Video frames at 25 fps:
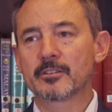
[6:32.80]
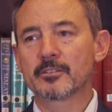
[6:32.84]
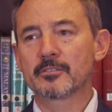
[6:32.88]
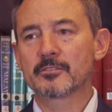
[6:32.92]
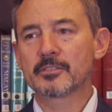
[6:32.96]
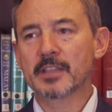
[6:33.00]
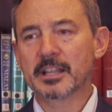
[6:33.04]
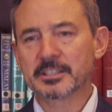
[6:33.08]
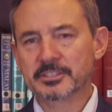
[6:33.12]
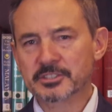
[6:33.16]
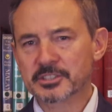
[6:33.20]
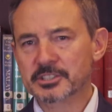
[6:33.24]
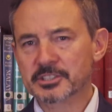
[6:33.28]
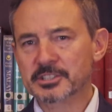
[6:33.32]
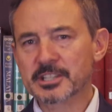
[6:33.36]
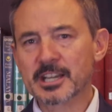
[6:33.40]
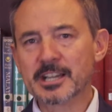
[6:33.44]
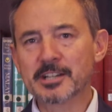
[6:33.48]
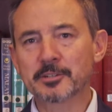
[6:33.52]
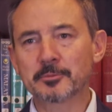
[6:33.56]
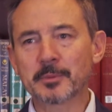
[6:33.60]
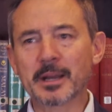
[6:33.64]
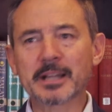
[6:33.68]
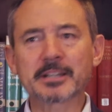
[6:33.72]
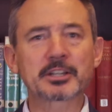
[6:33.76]
That
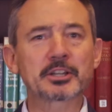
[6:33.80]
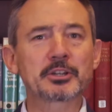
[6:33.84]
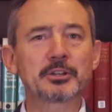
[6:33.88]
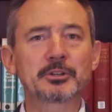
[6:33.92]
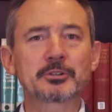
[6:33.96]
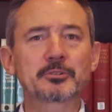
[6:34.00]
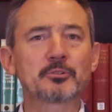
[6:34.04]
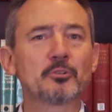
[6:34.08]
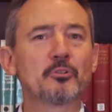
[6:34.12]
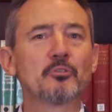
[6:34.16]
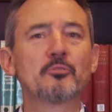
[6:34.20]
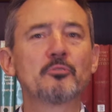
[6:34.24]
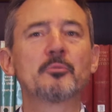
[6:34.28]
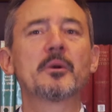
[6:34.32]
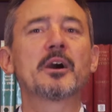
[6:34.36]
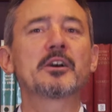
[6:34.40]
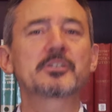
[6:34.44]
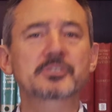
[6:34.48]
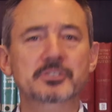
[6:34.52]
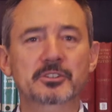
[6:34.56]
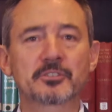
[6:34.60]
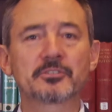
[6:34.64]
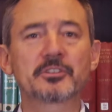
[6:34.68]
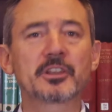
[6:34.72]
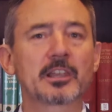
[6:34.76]
stalemate occurred
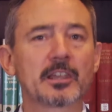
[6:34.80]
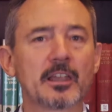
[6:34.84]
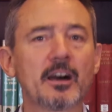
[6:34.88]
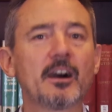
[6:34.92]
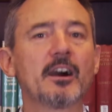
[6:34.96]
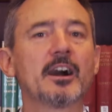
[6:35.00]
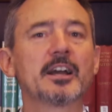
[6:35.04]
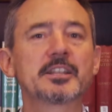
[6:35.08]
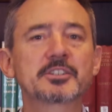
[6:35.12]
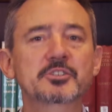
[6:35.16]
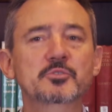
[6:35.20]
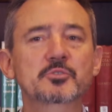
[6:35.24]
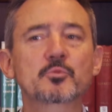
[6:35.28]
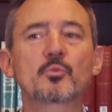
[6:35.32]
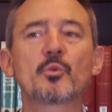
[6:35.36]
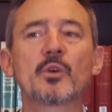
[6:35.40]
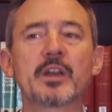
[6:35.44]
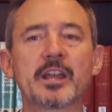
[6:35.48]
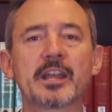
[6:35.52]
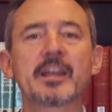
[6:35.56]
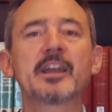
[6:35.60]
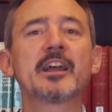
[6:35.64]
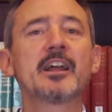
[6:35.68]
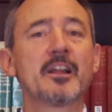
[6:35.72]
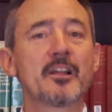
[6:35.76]
almost on the lines
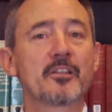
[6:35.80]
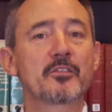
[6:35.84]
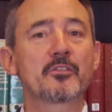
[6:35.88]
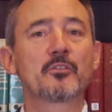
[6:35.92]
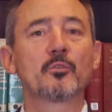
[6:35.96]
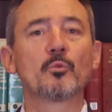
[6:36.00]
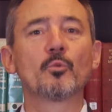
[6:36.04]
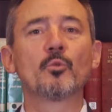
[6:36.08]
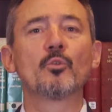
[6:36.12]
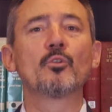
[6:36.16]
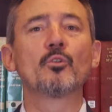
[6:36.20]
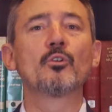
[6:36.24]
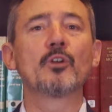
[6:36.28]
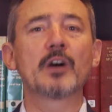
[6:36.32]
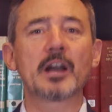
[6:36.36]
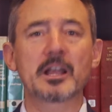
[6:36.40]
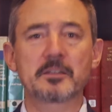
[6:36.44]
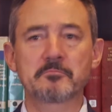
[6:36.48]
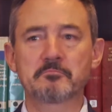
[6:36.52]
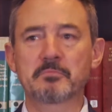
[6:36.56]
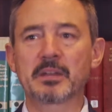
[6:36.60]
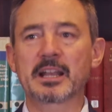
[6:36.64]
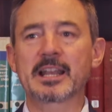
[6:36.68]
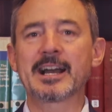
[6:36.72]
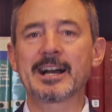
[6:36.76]
where the war had
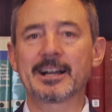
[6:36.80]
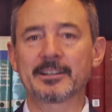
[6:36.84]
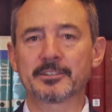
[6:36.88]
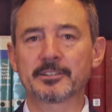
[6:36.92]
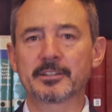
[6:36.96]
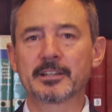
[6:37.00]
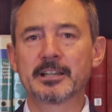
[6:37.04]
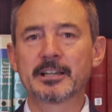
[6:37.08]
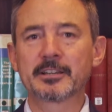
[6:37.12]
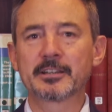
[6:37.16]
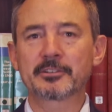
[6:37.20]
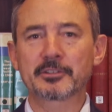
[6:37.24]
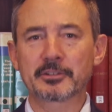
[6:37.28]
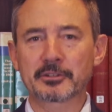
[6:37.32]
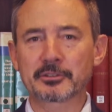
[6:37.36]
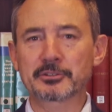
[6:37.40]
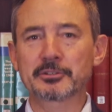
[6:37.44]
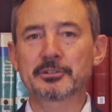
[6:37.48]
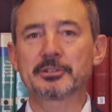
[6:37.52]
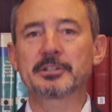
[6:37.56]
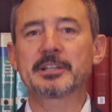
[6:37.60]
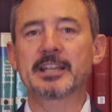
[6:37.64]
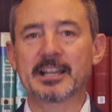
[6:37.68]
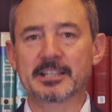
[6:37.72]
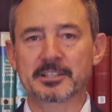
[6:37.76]
begun. The
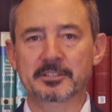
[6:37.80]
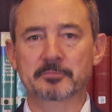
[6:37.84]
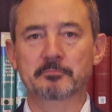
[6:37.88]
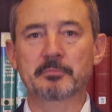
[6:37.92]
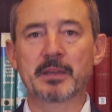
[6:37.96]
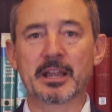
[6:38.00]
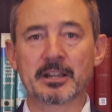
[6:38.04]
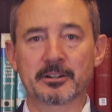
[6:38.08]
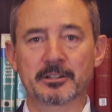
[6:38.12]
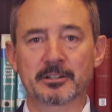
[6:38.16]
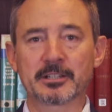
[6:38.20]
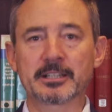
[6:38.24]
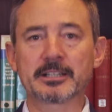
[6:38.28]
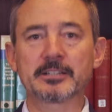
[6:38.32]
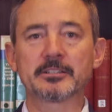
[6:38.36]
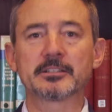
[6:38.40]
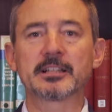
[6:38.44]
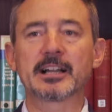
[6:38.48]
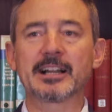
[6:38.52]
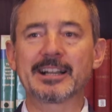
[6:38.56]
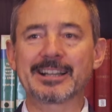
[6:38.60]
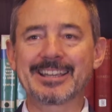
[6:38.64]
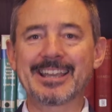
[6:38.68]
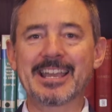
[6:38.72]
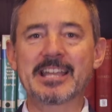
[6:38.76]
38th parallel
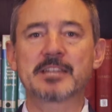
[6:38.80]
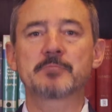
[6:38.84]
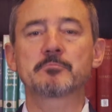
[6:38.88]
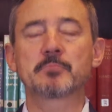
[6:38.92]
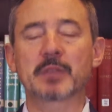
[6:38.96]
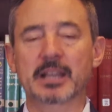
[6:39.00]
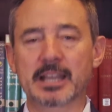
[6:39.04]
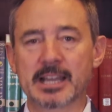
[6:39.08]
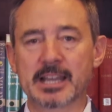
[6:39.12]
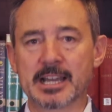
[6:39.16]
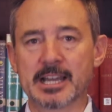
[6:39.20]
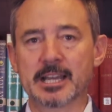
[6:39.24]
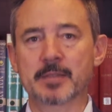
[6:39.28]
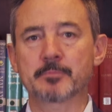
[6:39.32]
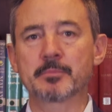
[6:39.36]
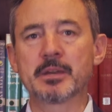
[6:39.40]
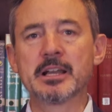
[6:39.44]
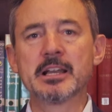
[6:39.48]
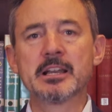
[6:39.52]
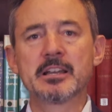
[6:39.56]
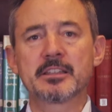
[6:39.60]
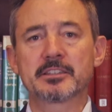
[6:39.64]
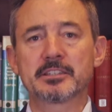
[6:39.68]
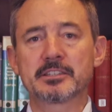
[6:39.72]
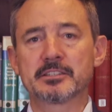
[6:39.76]
again became
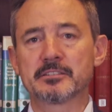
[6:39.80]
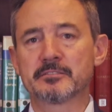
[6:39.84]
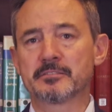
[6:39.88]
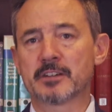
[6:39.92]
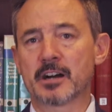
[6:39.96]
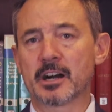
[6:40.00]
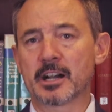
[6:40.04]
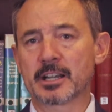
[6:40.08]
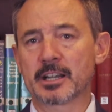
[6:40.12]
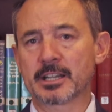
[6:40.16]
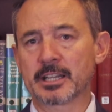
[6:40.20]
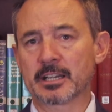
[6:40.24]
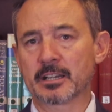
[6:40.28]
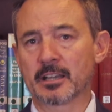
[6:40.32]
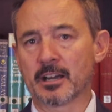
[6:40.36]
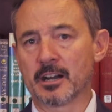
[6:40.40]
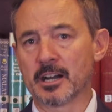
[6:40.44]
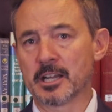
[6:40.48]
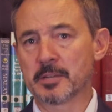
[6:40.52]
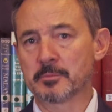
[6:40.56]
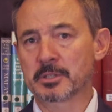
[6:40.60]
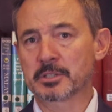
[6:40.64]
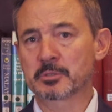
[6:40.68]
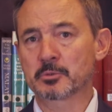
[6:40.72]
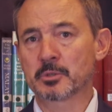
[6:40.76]
the dividing
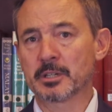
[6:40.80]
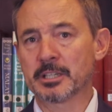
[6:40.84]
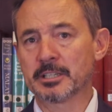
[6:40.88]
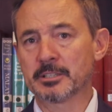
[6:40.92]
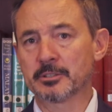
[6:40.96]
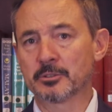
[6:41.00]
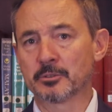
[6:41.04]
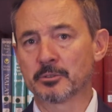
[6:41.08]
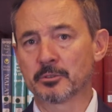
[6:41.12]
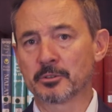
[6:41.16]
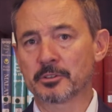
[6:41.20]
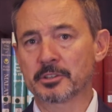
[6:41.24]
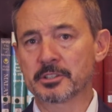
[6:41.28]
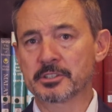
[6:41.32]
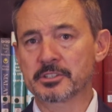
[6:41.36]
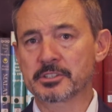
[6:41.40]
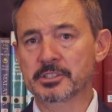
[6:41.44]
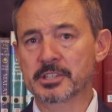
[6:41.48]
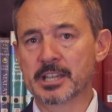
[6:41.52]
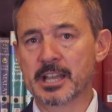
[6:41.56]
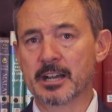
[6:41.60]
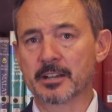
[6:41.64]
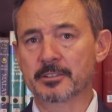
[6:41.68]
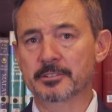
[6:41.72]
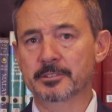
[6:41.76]
line between North and
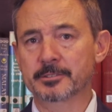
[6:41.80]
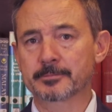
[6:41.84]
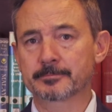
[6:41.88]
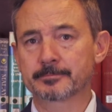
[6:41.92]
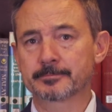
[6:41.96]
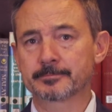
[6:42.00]
South.